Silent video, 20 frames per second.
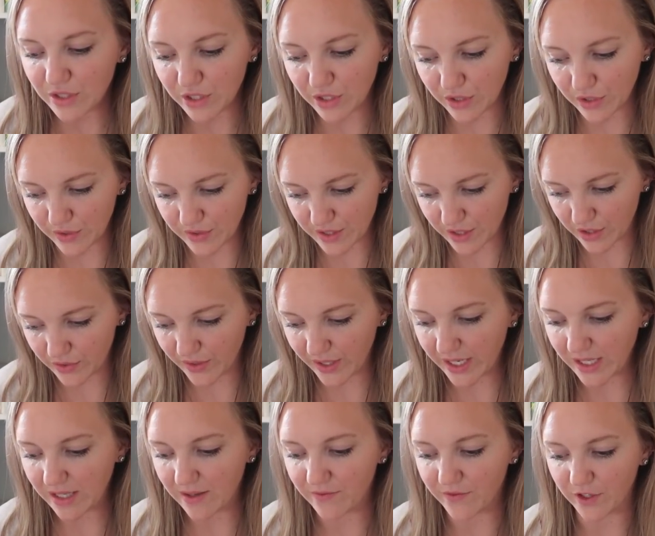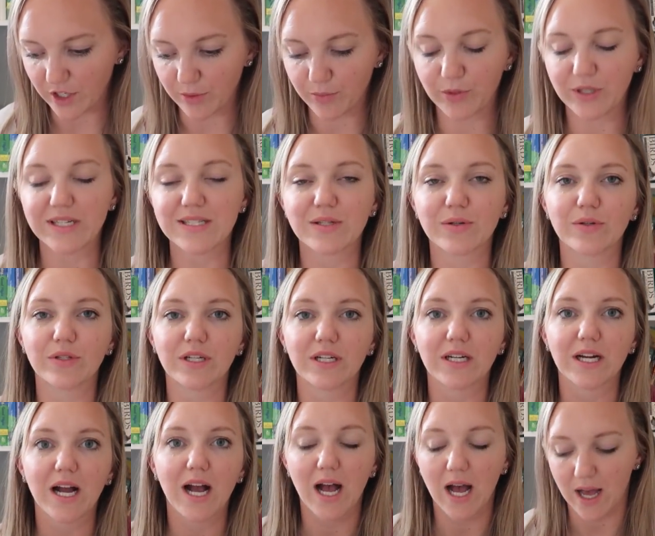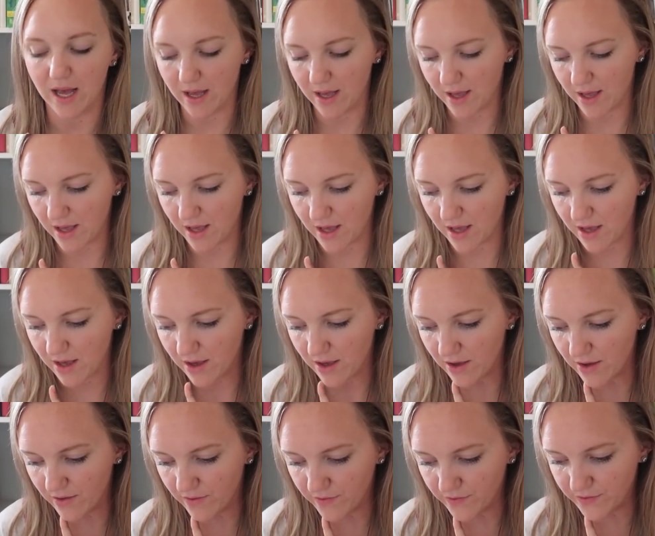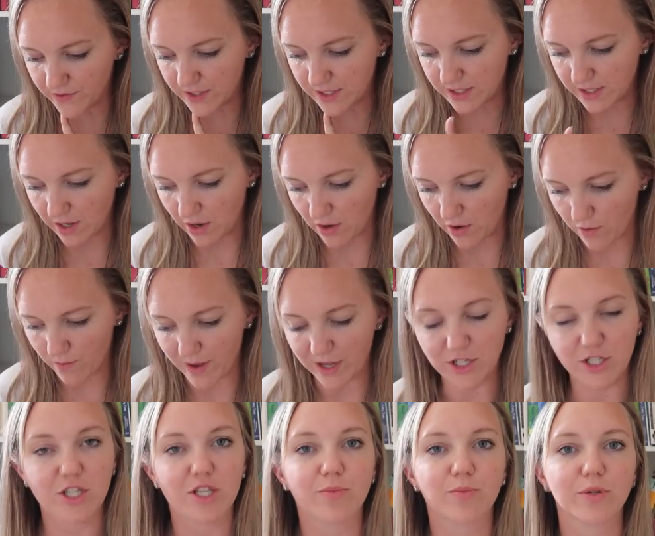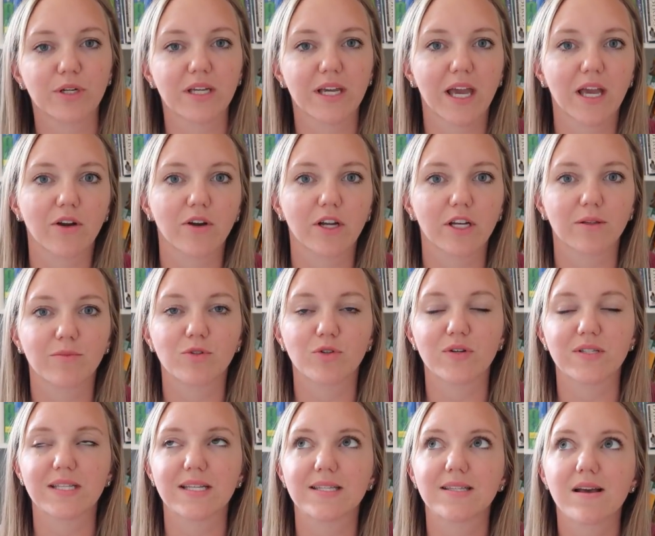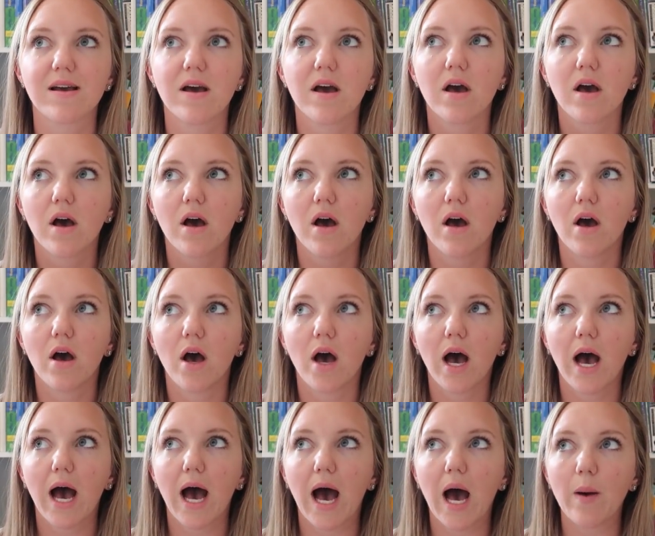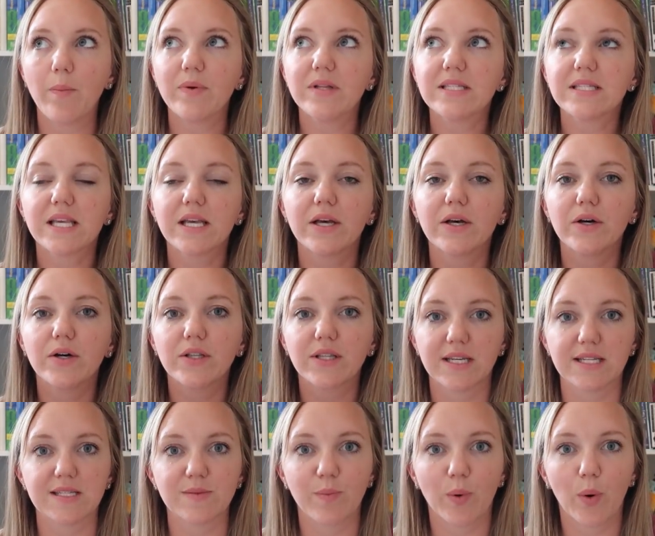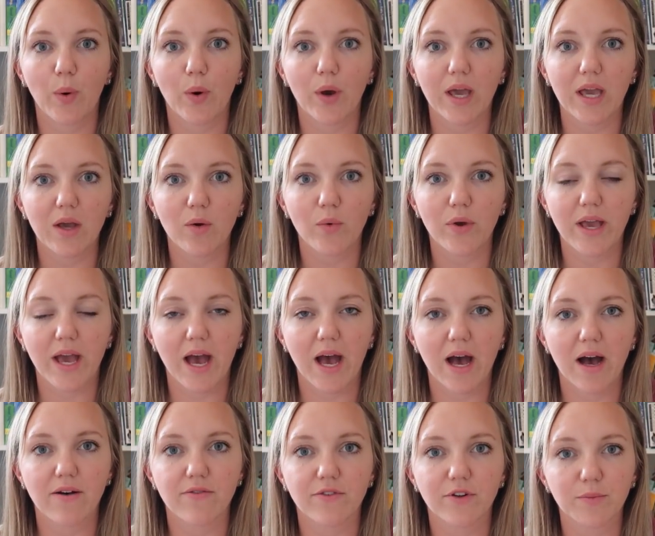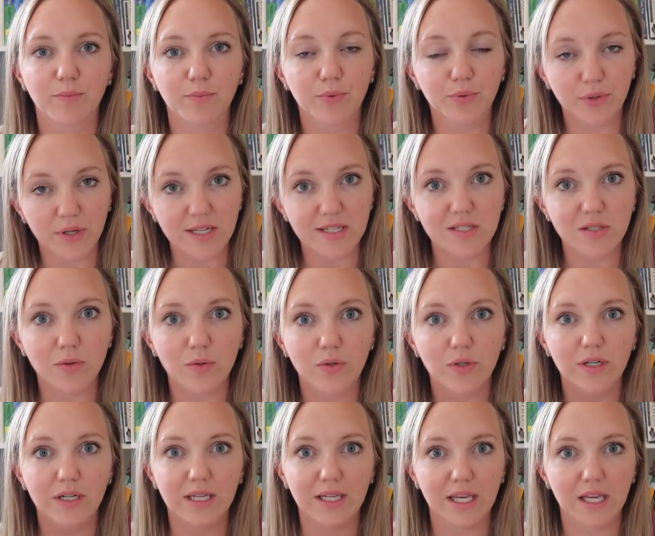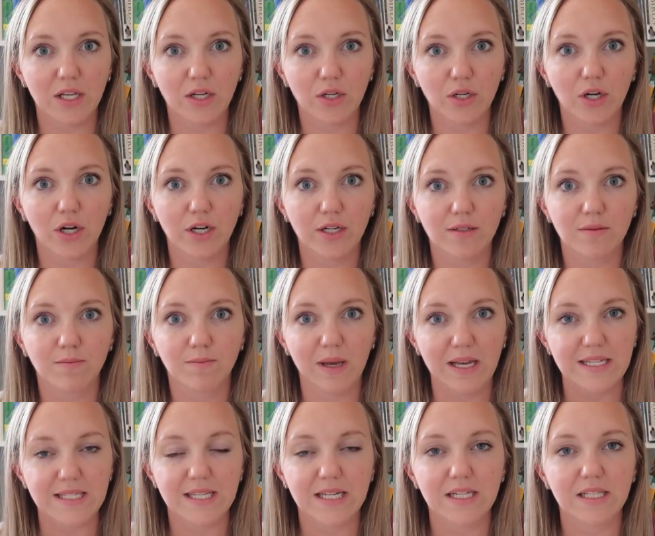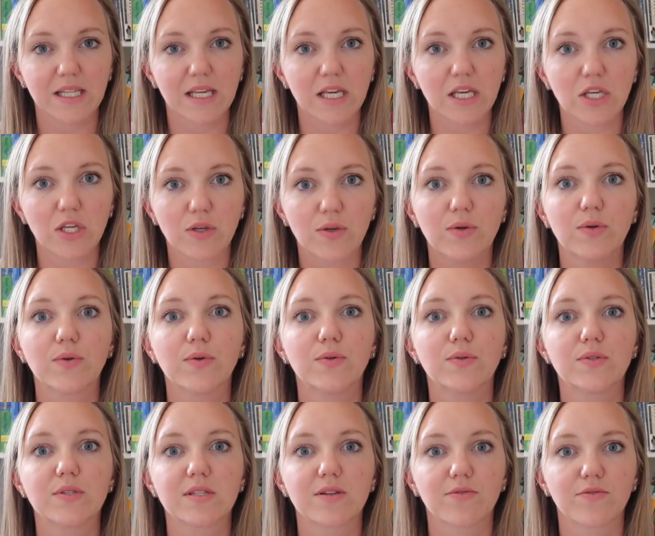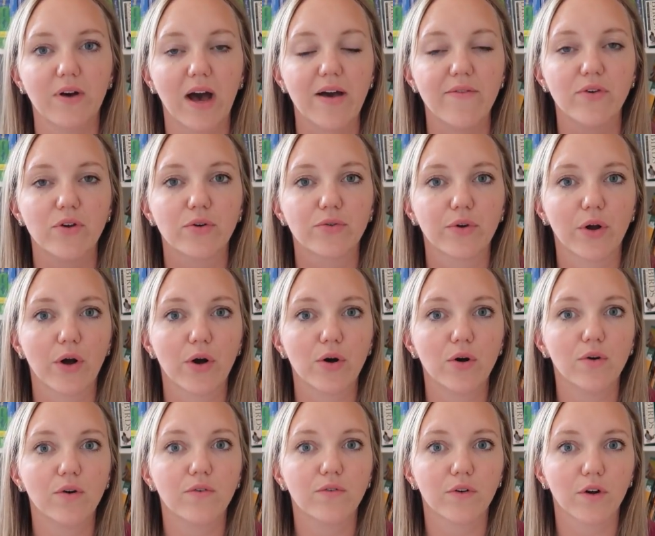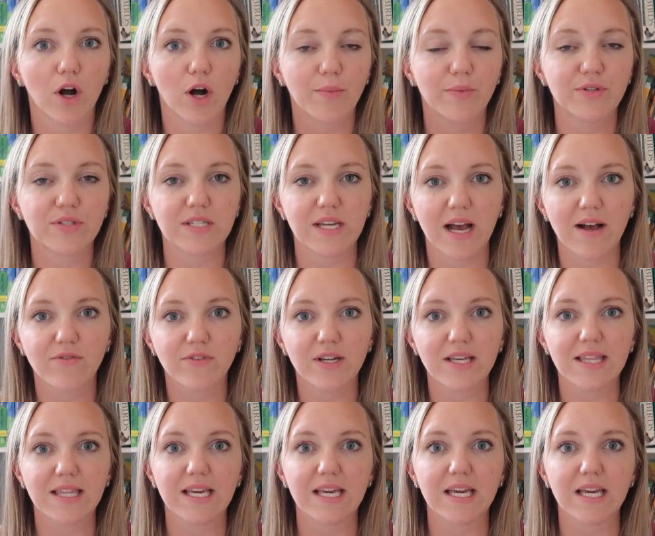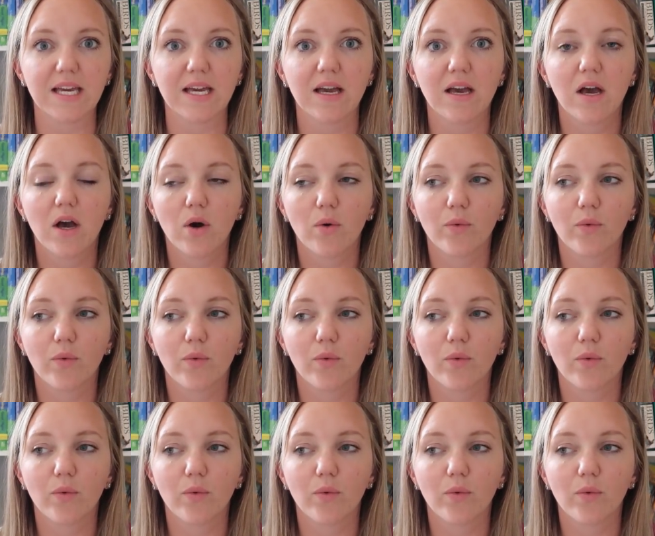do you use a curriculum for your preschooler? If so, mention the pre-K curriculum choices. Up until this point, we have for preschool and kindergarten basically used five in a row for almost everything.